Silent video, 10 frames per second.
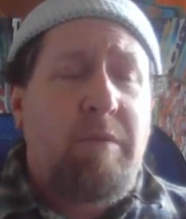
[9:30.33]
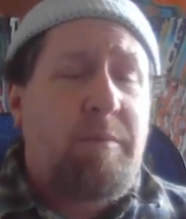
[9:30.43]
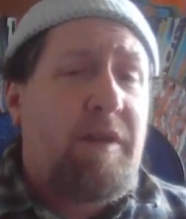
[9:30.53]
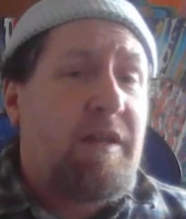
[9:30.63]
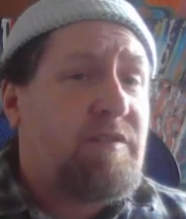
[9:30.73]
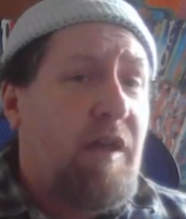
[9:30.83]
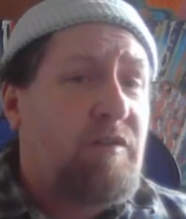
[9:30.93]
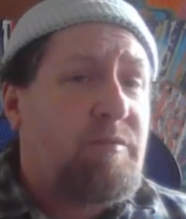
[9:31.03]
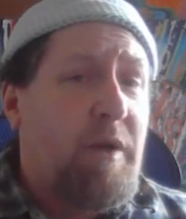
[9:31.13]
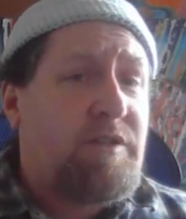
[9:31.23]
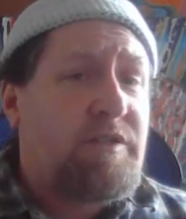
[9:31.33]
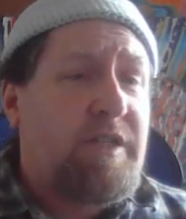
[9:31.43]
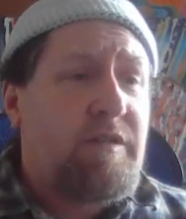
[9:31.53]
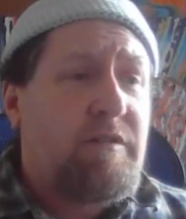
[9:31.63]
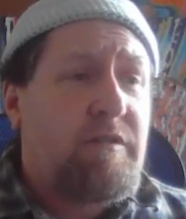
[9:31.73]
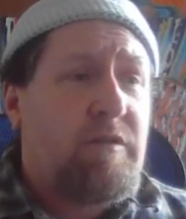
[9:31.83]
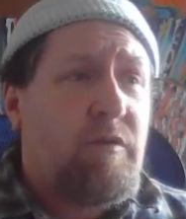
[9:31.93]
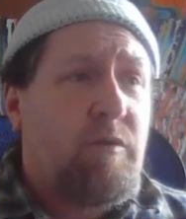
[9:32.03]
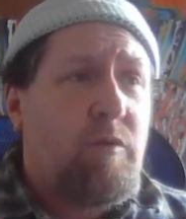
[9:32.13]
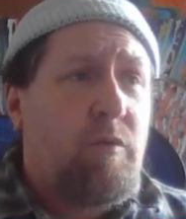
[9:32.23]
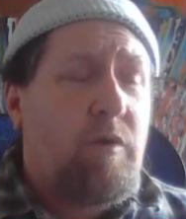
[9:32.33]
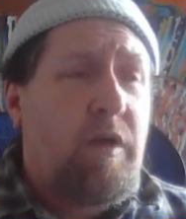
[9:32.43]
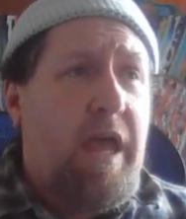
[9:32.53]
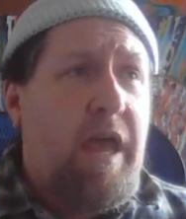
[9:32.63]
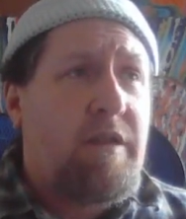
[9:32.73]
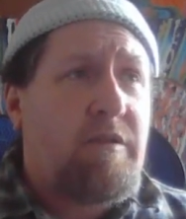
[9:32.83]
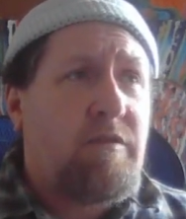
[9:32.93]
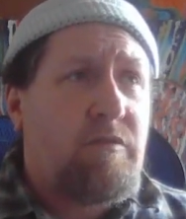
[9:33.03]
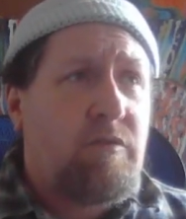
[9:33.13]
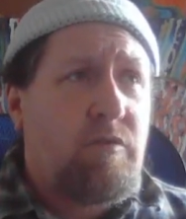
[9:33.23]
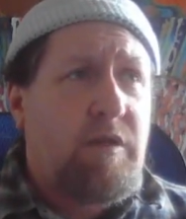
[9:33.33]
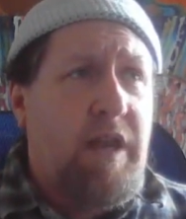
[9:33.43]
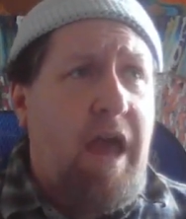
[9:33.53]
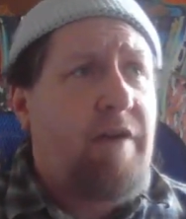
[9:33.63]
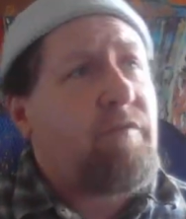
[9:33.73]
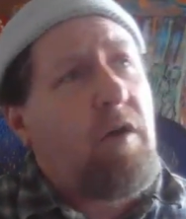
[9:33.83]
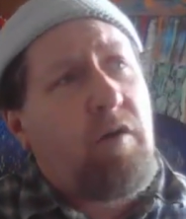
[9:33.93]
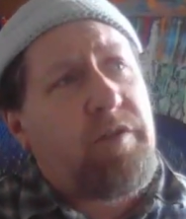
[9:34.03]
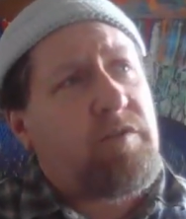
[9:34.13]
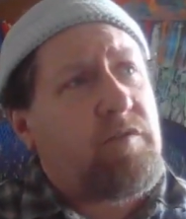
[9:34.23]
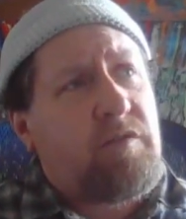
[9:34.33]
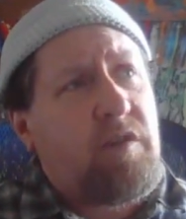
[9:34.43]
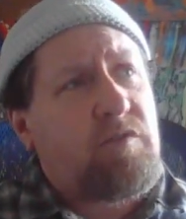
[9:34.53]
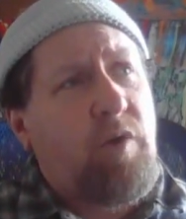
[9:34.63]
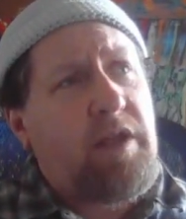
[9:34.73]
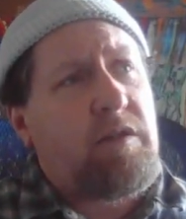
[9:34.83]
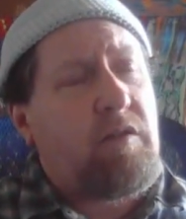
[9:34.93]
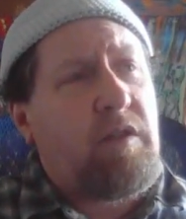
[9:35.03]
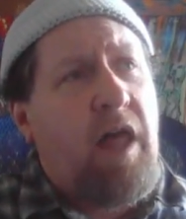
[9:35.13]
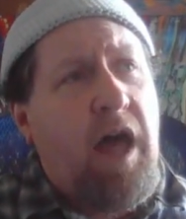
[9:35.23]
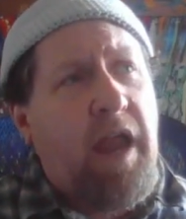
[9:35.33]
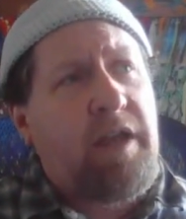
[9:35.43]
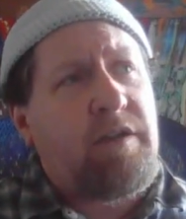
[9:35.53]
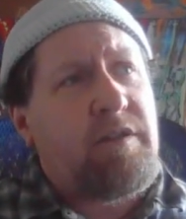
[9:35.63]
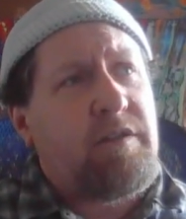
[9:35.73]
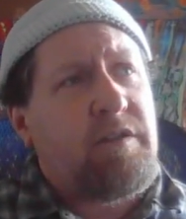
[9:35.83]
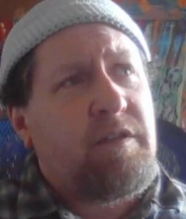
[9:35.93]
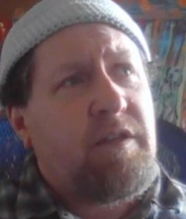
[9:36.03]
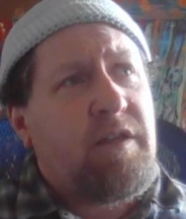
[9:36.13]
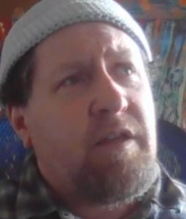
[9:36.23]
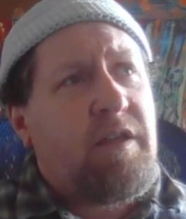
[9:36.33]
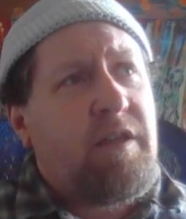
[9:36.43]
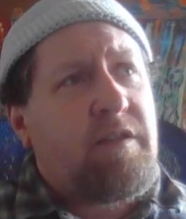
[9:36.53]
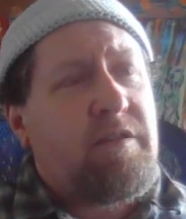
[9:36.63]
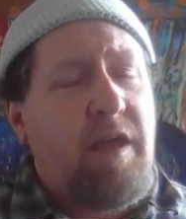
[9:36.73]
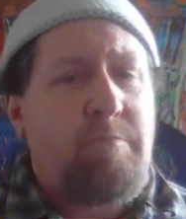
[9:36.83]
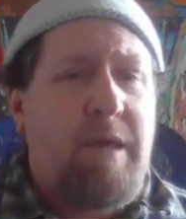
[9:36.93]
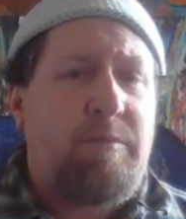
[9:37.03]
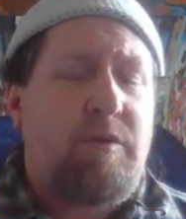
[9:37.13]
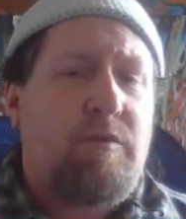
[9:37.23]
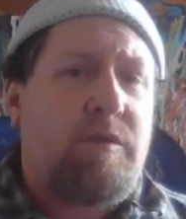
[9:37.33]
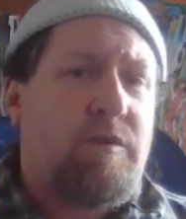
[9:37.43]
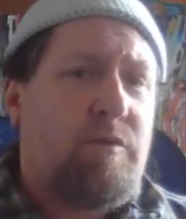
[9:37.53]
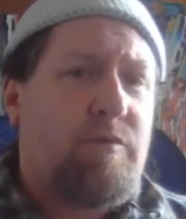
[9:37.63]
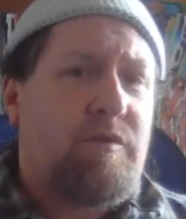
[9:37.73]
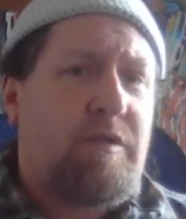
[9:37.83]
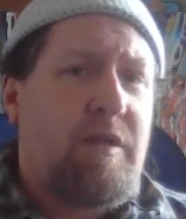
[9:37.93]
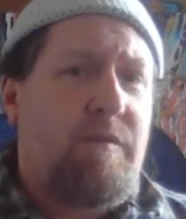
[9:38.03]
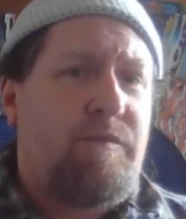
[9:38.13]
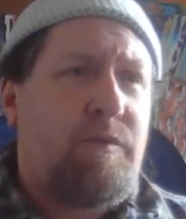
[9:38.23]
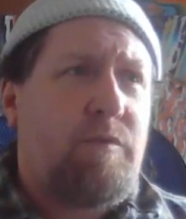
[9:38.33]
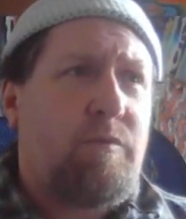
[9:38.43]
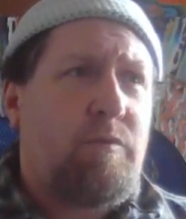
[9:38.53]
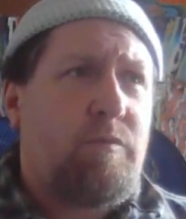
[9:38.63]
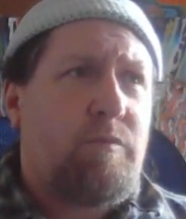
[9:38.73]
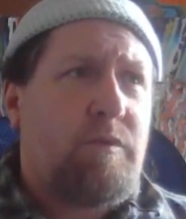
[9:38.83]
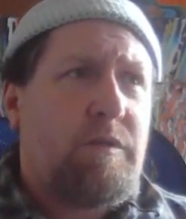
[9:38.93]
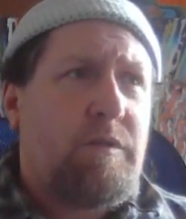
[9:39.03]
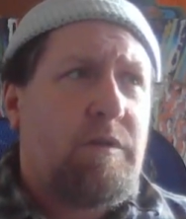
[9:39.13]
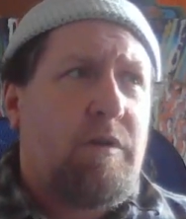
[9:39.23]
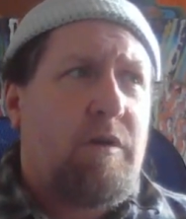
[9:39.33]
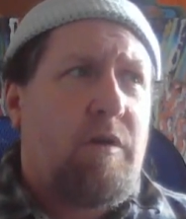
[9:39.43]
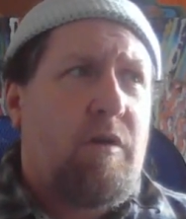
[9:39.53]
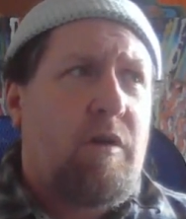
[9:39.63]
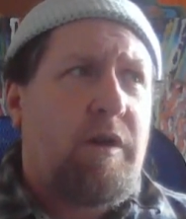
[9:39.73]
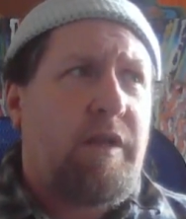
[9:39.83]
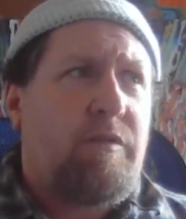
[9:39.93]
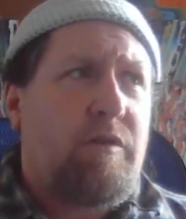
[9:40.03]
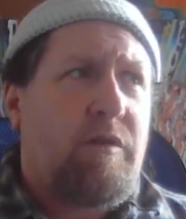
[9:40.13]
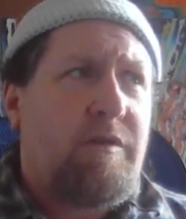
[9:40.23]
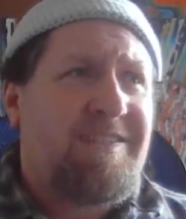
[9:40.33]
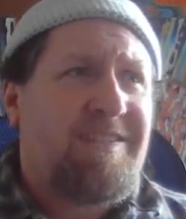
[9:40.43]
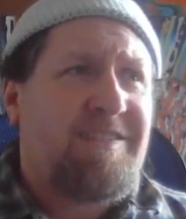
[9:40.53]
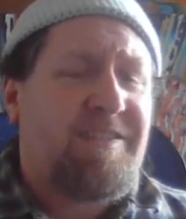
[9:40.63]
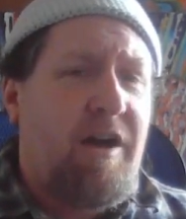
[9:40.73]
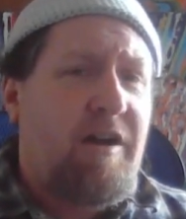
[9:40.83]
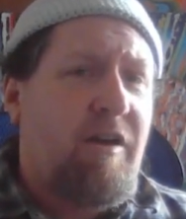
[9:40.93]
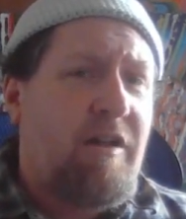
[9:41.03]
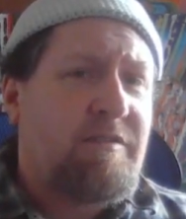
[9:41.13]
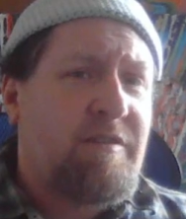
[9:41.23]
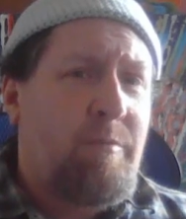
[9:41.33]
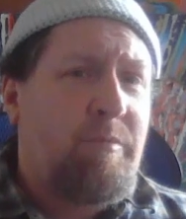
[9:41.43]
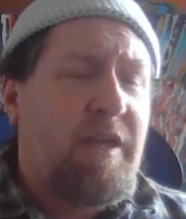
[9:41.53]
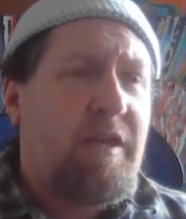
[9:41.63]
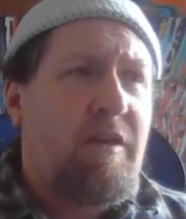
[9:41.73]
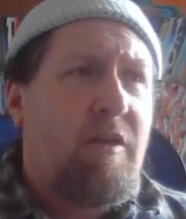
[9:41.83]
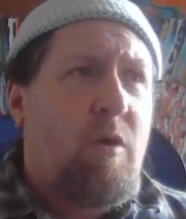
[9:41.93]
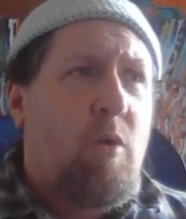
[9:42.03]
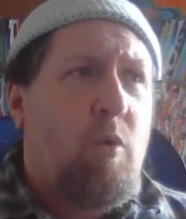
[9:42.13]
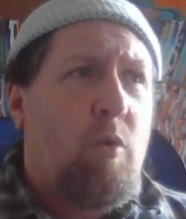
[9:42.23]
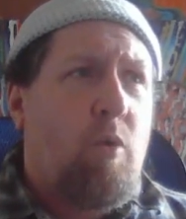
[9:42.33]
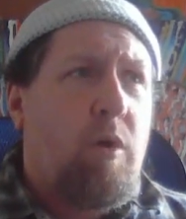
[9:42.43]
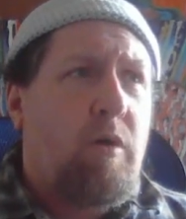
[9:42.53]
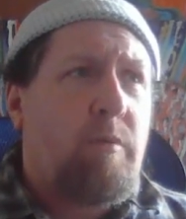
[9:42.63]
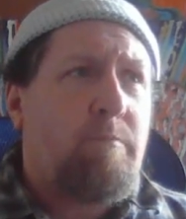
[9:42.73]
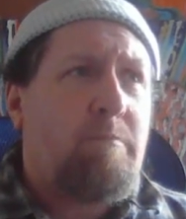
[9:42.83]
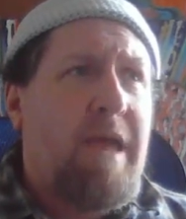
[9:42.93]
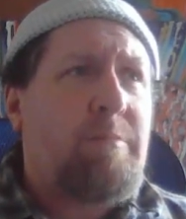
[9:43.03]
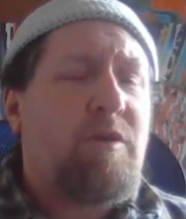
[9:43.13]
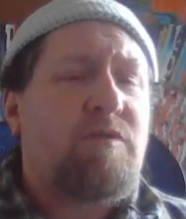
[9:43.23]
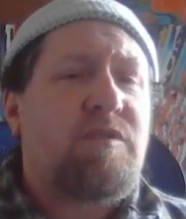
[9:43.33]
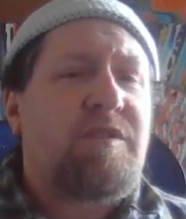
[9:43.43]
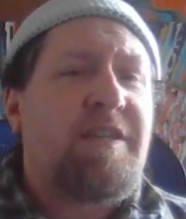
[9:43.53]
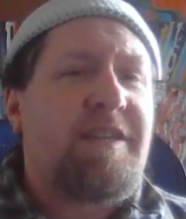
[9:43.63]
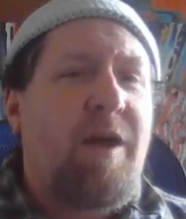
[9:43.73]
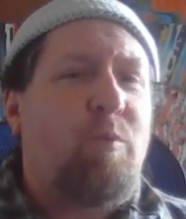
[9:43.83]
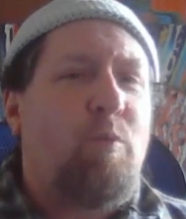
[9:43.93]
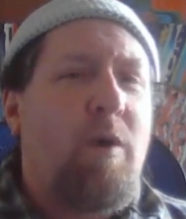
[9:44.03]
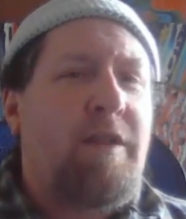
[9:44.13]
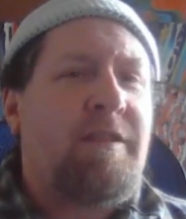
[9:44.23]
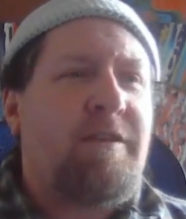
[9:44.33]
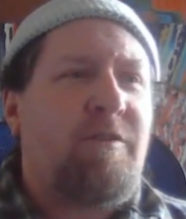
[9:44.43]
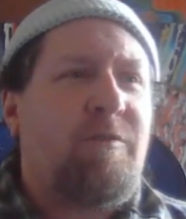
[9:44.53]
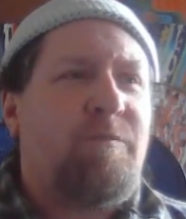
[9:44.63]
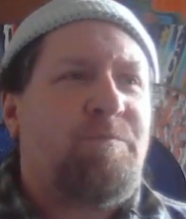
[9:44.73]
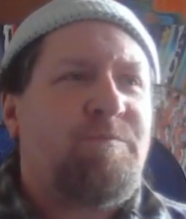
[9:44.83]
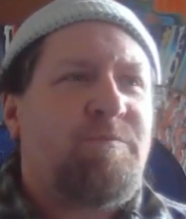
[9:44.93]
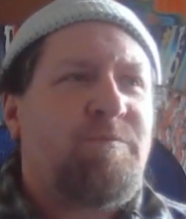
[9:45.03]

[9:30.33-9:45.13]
maybe an Excel spreadsheet, and you can have, this great little line that maybe you could use if you are either stuck on something, or maybe you just need that one little